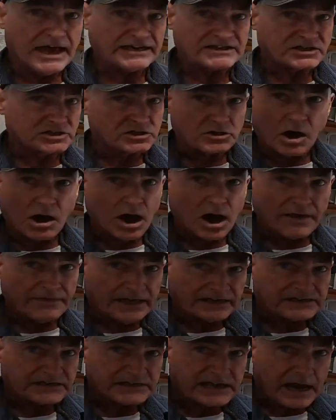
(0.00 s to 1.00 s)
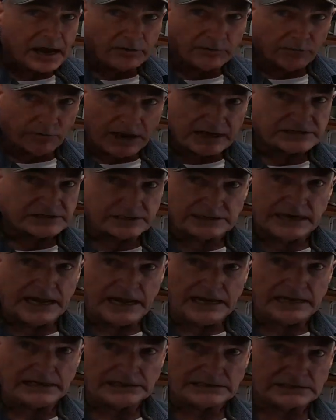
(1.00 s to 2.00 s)
That sound
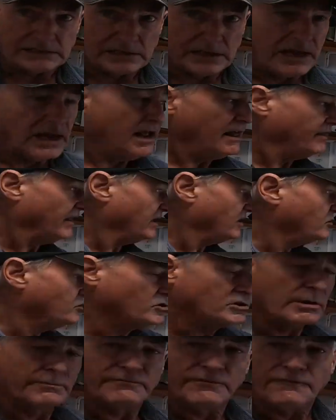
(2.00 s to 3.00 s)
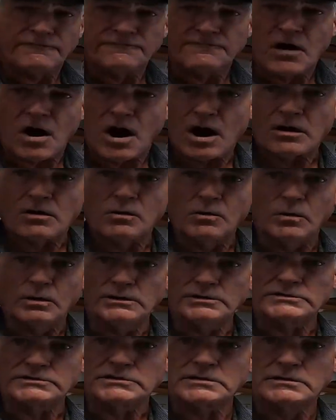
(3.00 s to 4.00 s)
resonates. They used them for
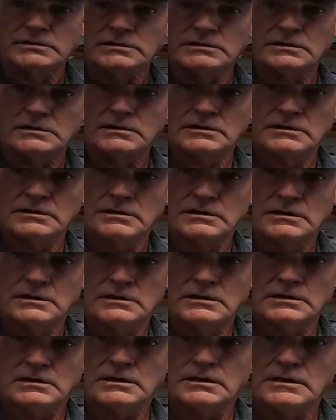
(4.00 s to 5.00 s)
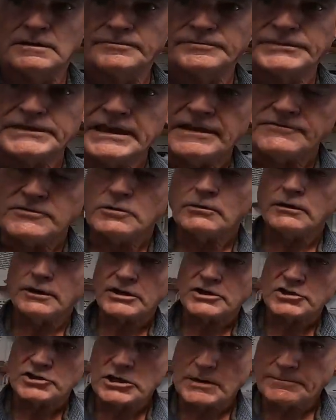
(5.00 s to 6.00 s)
foghorns. If you're on
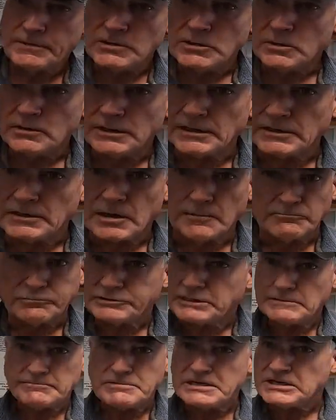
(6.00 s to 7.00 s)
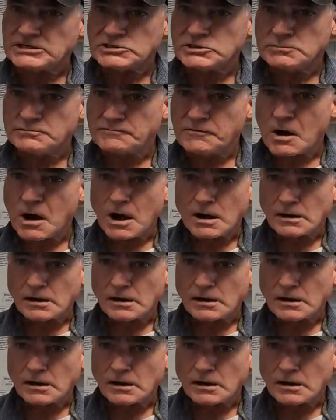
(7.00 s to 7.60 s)
a ship and you're in complete pea soup fog,